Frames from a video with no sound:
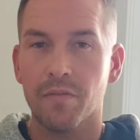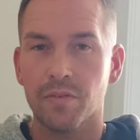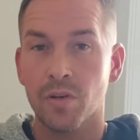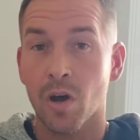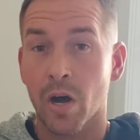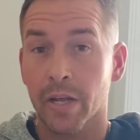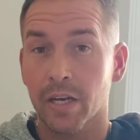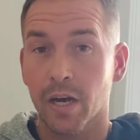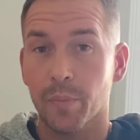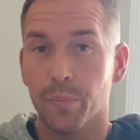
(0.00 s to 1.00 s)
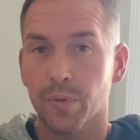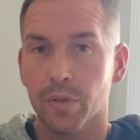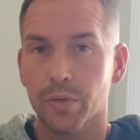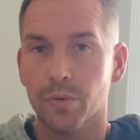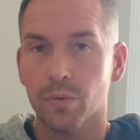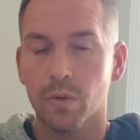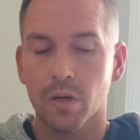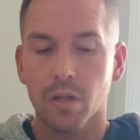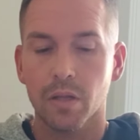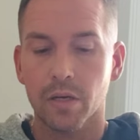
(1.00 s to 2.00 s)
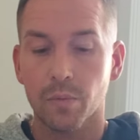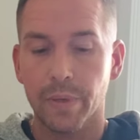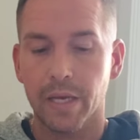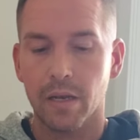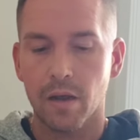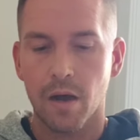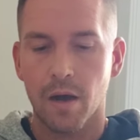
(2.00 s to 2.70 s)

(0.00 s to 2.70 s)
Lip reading: Nautica Blue a little bit.